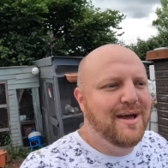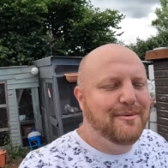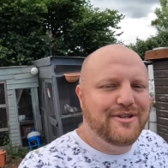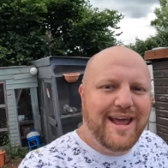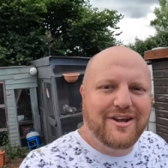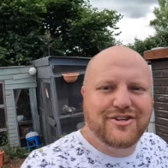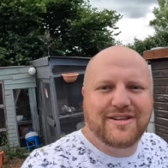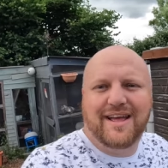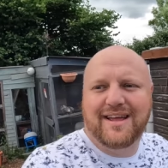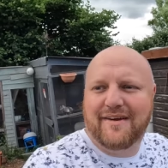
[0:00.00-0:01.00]

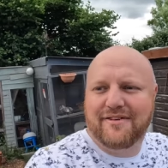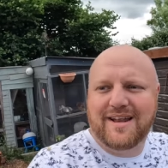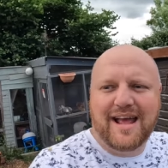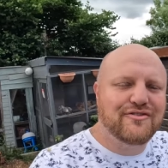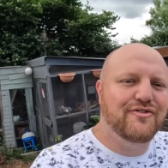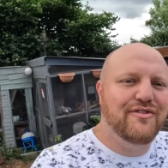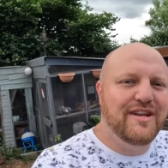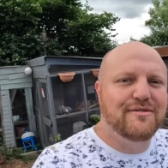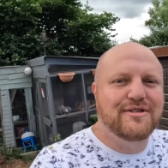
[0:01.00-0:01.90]
protection like having an extra greenhouse.